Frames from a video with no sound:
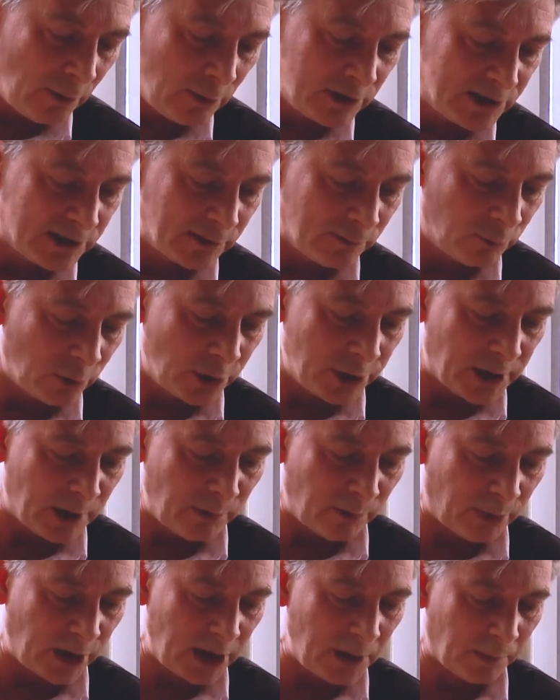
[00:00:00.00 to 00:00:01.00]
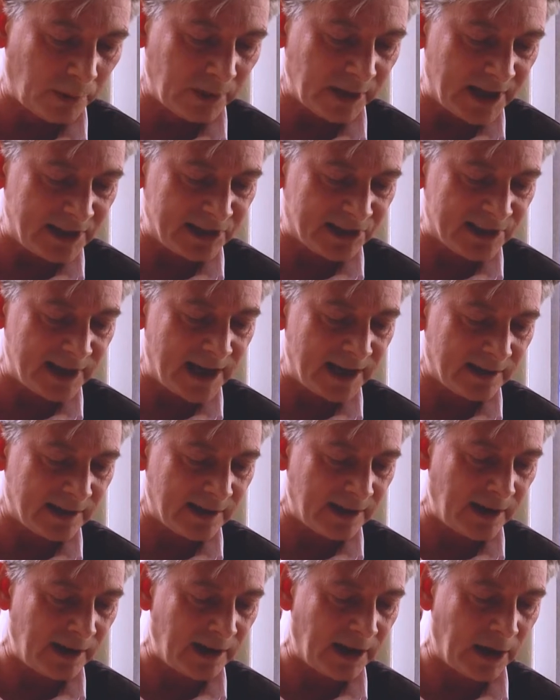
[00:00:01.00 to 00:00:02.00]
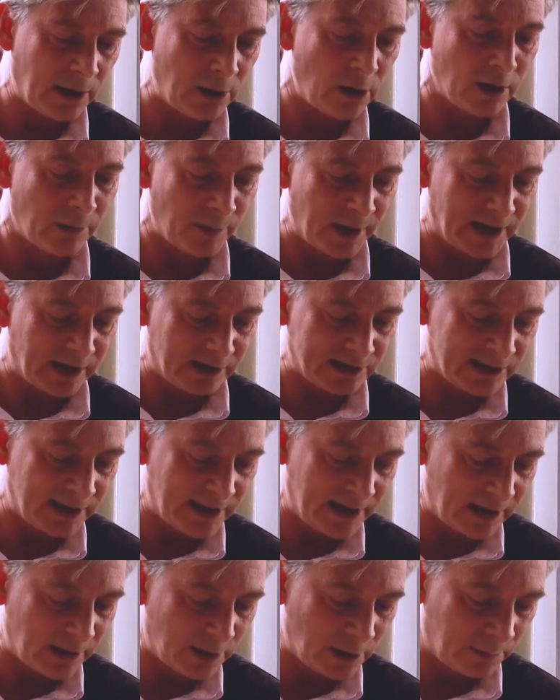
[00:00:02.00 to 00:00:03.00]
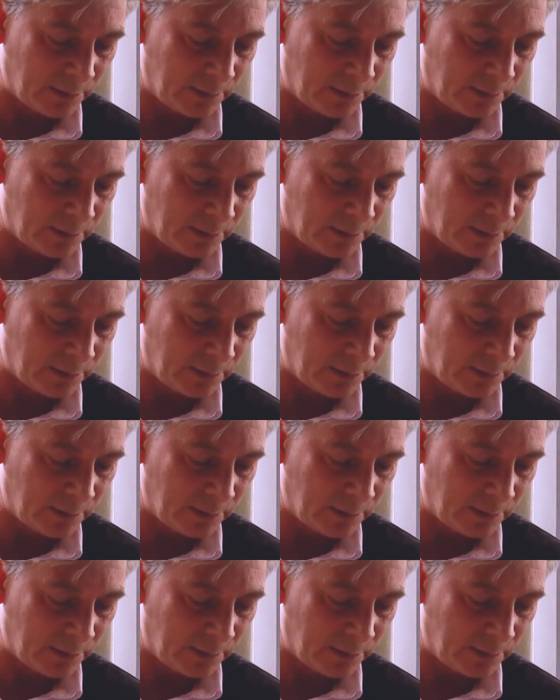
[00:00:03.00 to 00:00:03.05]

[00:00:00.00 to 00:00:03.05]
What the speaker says: voice of working people inside the economy? And I'll say a